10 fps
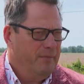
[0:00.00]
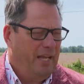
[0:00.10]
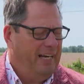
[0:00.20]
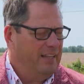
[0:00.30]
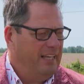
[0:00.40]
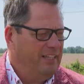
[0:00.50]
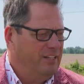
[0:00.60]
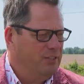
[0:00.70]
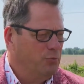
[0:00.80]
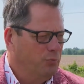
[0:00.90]
and I think
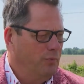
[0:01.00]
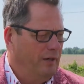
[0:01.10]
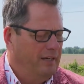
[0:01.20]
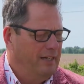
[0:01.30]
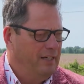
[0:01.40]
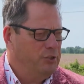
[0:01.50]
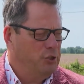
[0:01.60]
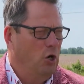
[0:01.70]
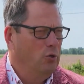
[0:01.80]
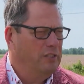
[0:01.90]
this uh,
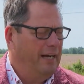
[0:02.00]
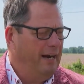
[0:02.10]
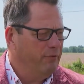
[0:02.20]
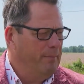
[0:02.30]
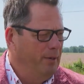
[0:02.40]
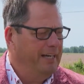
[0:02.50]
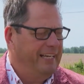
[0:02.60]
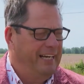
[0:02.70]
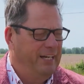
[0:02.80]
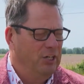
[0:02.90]
shows
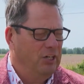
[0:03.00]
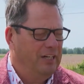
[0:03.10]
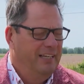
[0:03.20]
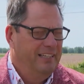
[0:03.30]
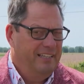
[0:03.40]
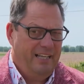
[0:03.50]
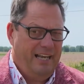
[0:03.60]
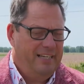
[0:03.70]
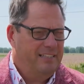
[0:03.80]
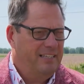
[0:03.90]
everybody here
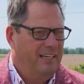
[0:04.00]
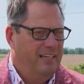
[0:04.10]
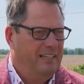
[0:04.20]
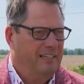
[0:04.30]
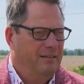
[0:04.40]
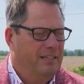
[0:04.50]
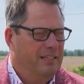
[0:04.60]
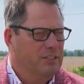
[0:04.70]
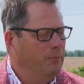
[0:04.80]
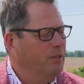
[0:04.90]
that uh,
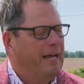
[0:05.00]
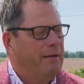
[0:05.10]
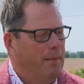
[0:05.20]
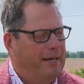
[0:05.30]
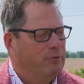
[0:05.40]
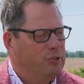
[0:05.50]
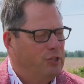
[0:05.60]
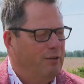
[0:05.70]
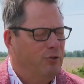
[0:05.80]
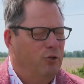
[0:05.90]
someone like
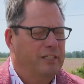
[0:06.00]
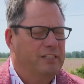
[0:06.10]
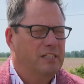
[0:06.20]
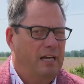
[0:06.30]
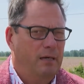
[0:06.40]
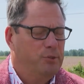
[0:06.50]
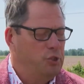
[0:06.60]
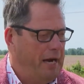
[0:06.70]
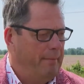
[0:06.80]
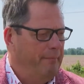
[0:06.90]
Microsoft, who could set up
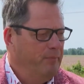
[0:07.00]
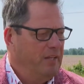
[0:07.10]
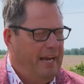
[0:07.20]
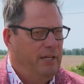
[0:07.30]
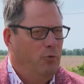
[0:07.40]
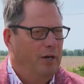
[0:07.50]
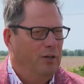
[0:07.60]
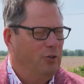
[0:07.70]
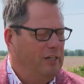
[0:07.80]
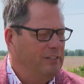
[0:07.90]
shop anywhere
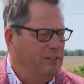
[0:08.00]
across